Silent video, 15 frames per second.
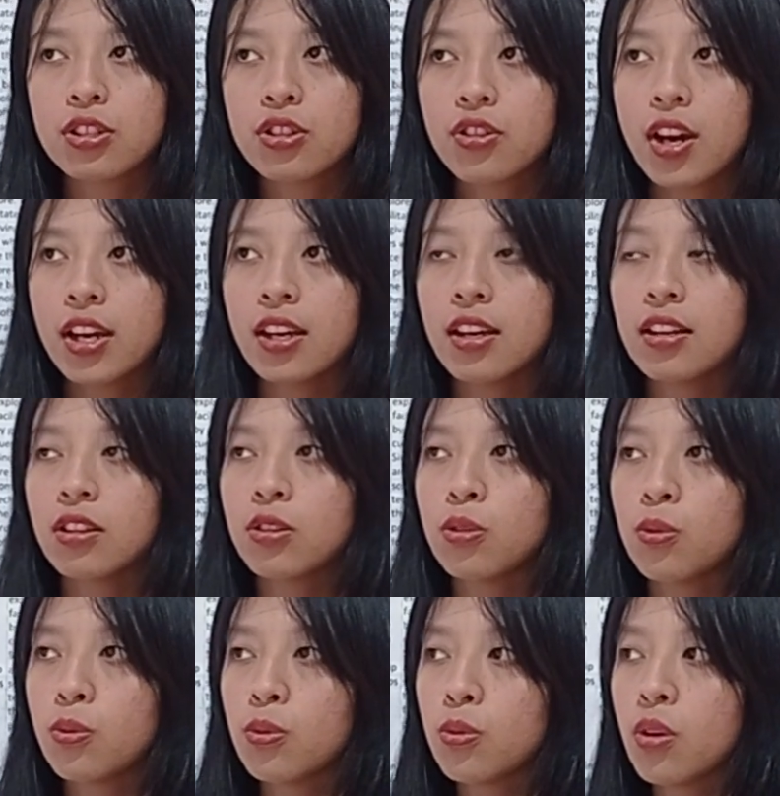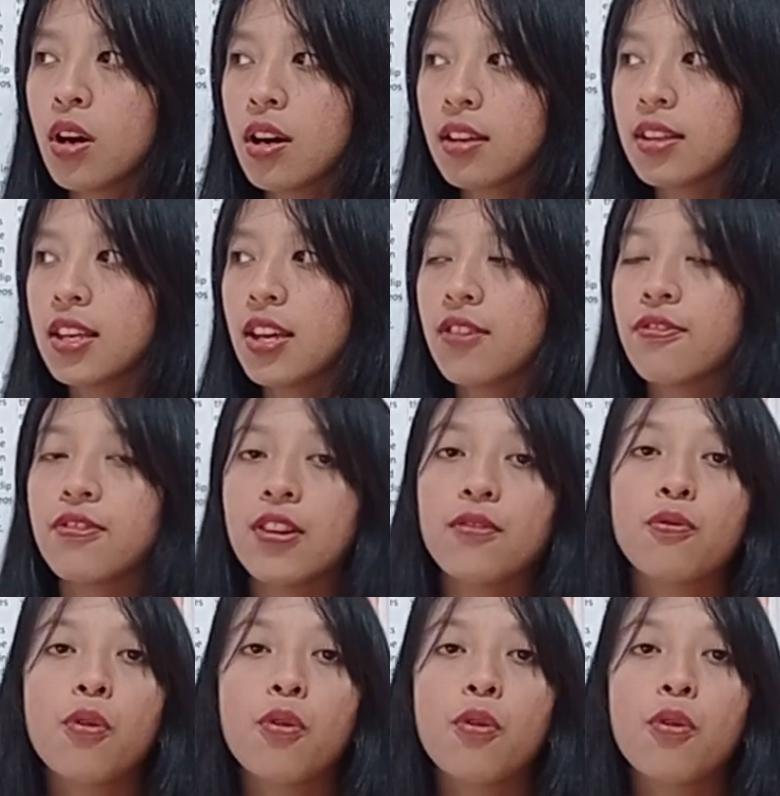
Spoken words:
trying to give if